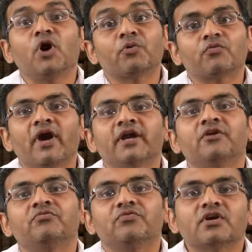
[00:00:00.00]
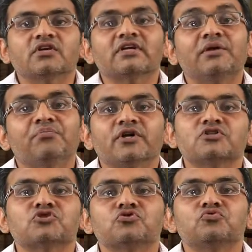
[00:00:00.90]
provided further
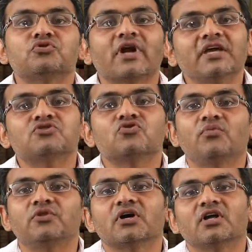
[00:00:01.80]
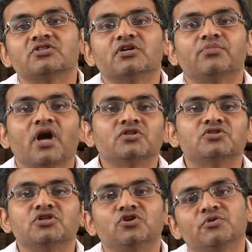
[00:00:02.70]
impetus to rise of the cultural
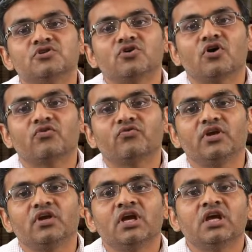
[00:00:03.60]
branch in human geography.